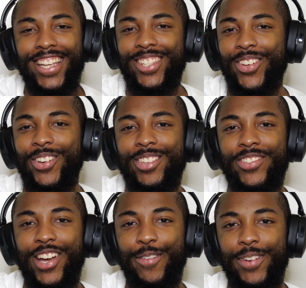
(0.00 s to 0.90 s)
so he's
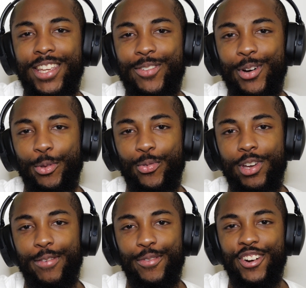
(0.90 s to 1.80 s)
serving you on
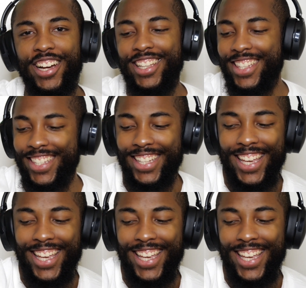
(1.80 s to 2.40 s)
three fronts.